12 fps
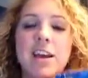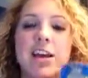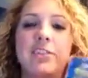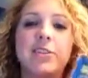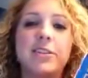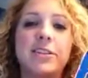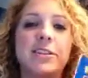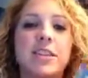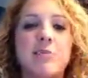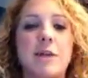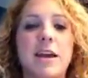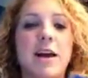As you can see,
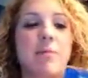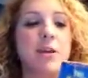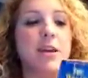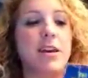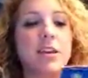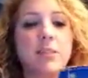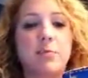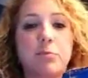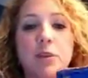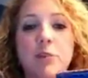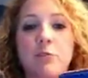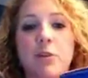my copy is
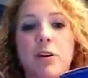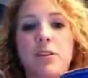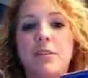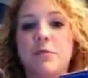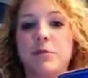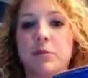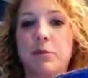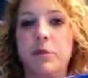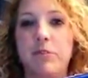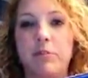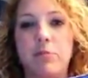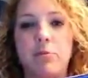pretty worn. This was one of my
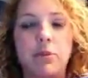favorite